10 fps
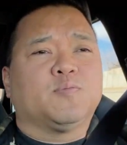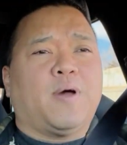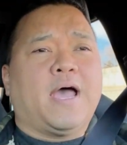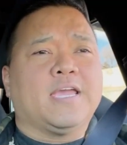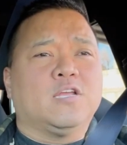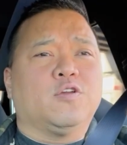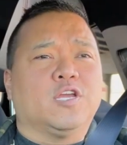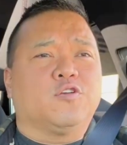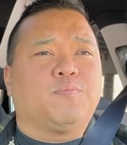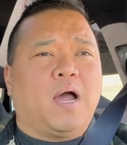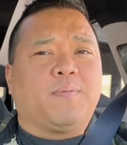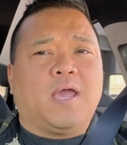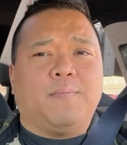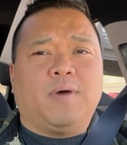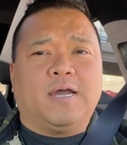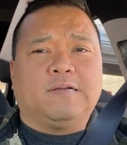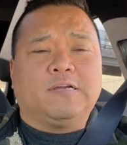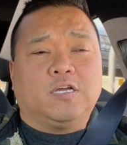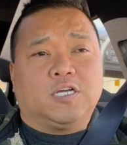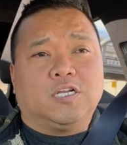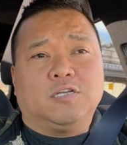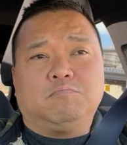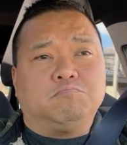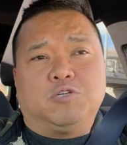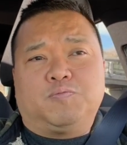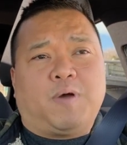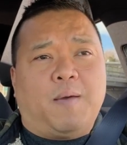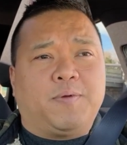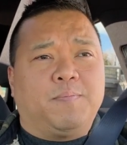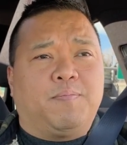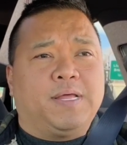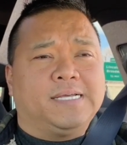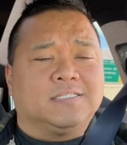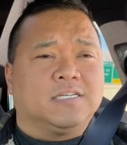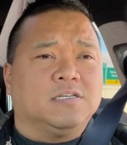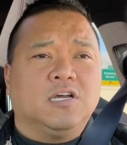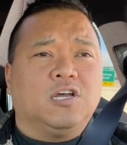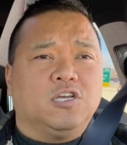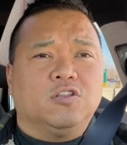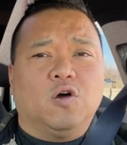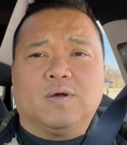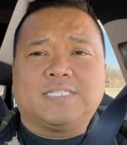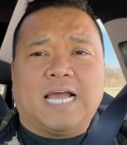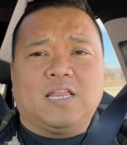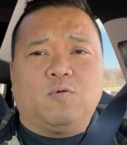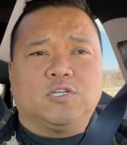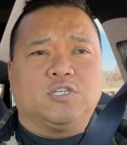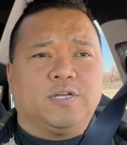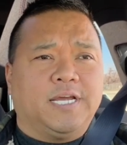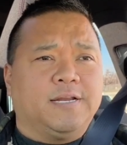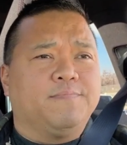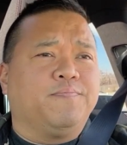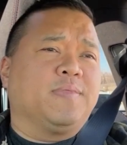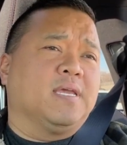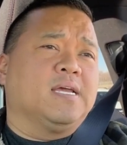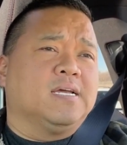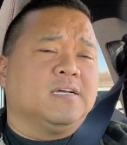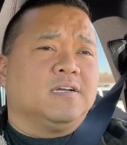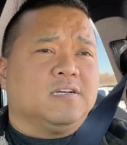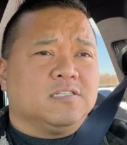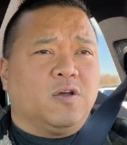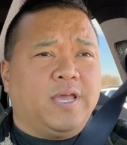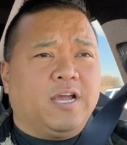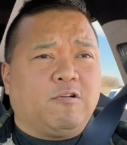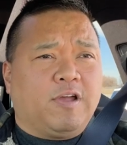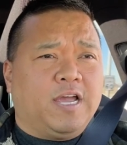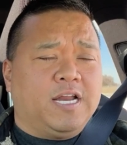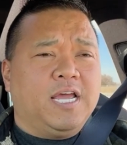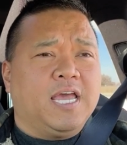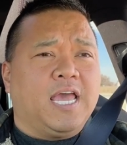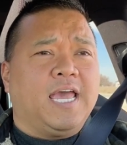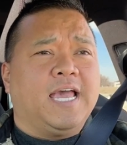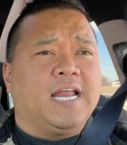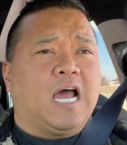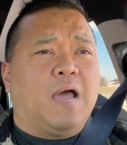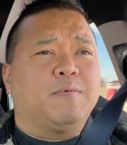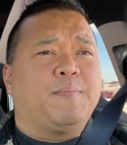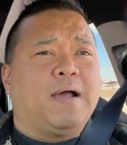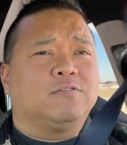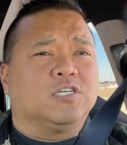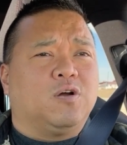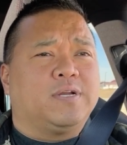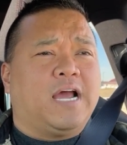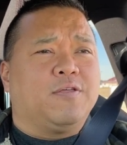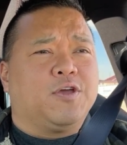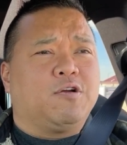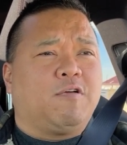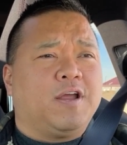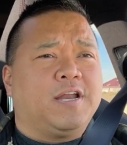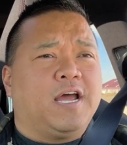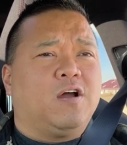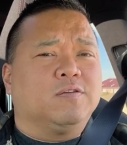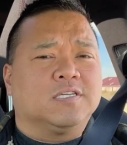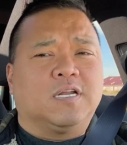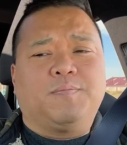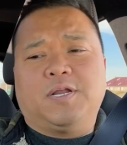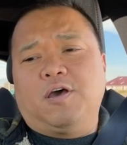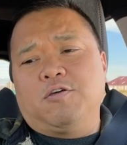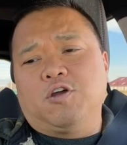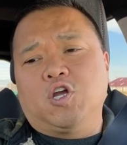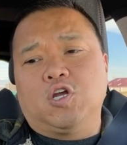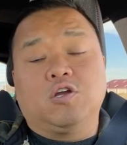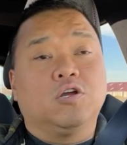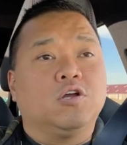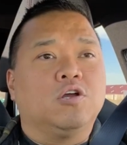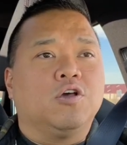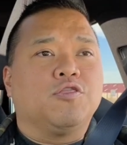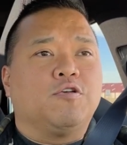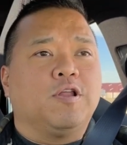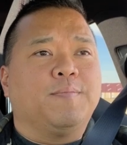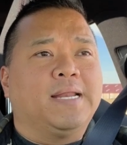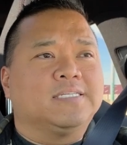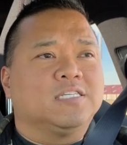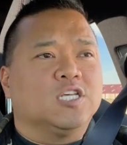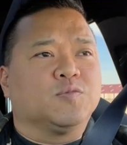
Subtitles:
by and you get your Bobcat miner, you can just pop it in place and you'll know exactly what you need. So he agreed, and I'm about to go down there right now. It's going to be another 30 minutes at this